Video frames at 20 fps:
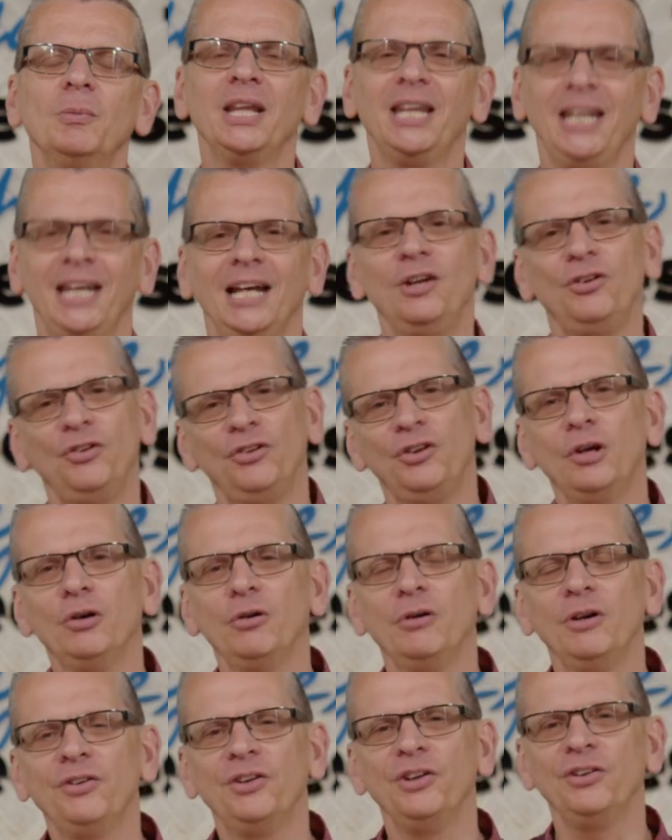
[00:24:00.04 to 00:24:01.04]
the
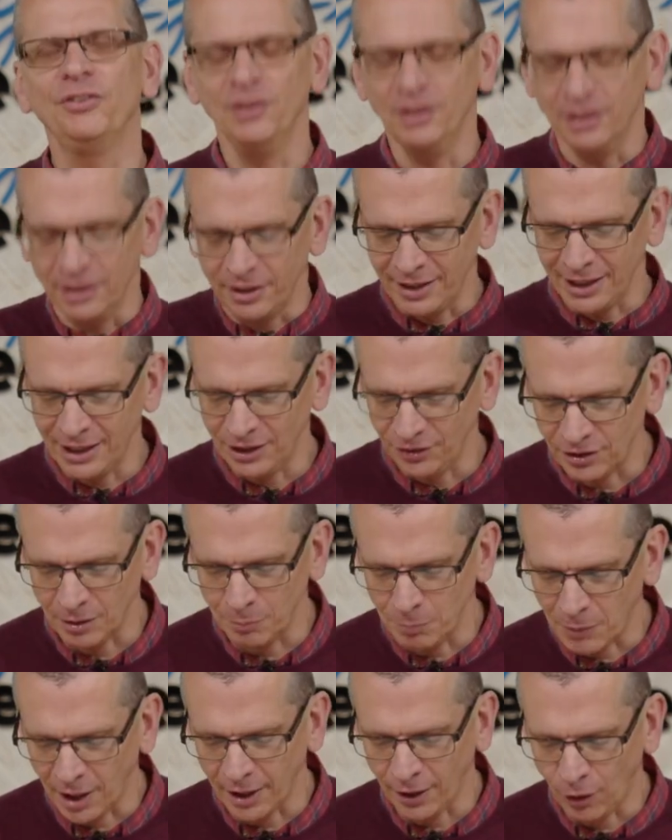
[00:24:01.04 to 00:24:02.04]
insecurities and the things that
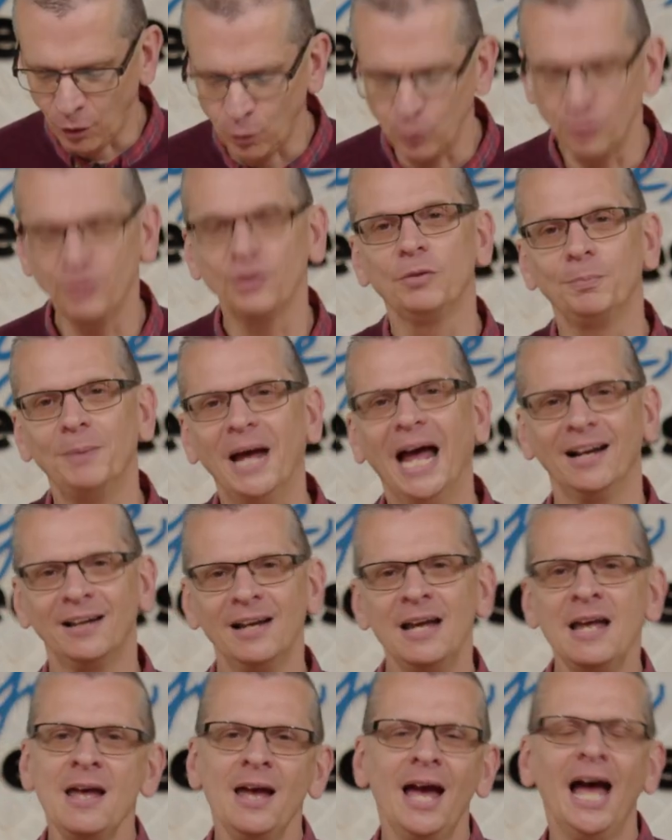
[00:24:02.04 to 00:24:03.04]
might hold us back.
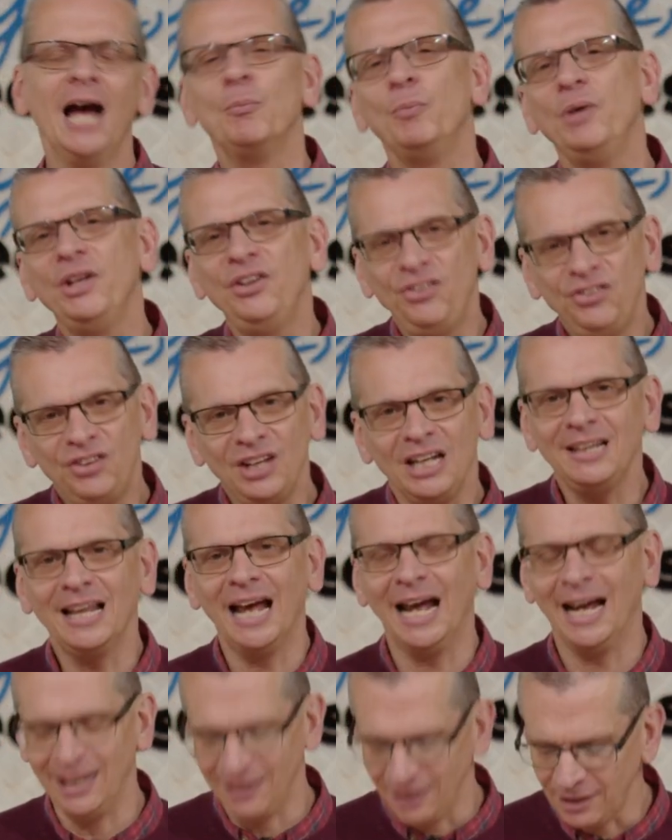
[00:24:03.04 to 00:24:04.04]
And we see
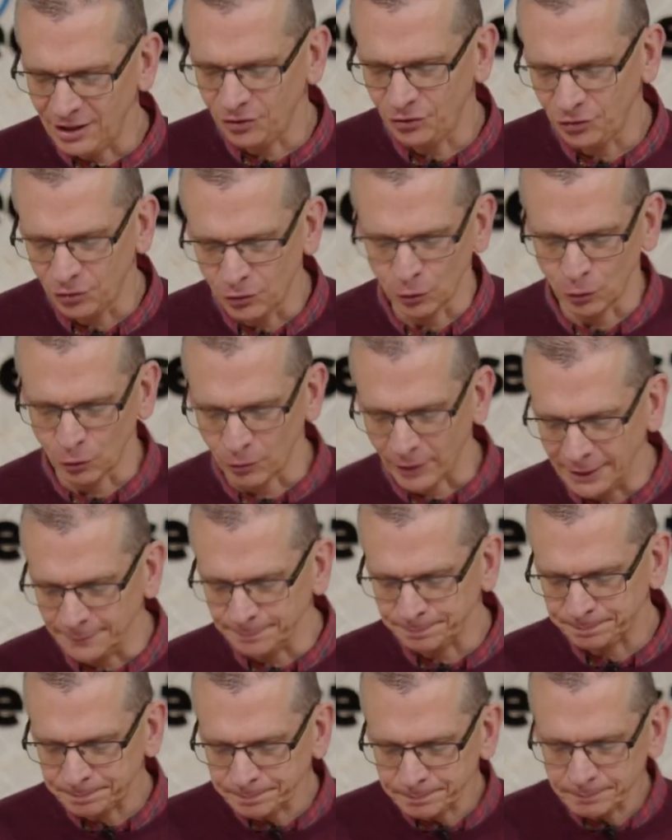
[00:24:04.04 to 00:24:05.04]
that in this story.
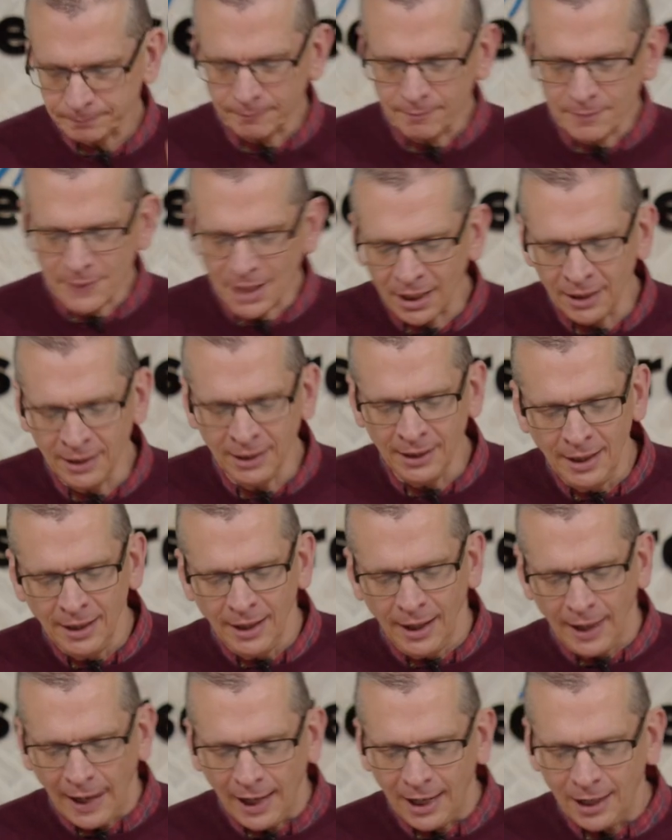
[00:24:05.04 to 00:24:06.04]

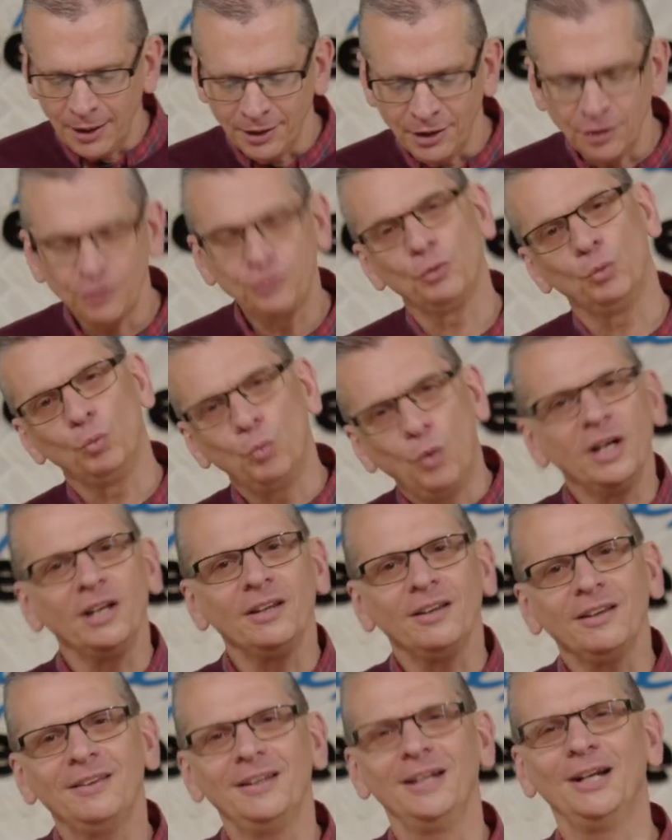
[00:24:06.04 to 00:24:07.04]
There's one
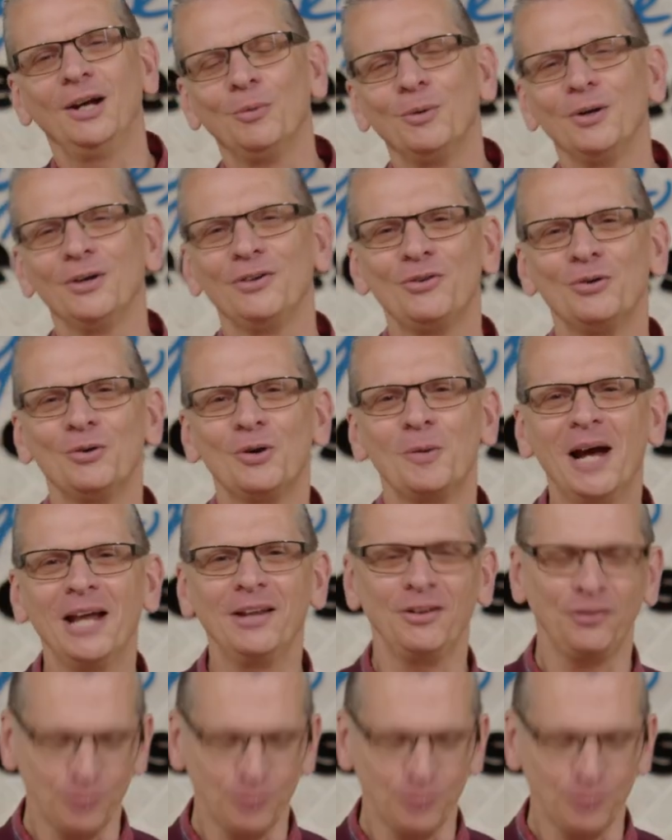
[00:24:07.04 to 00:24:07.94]
other thing I want to talk about this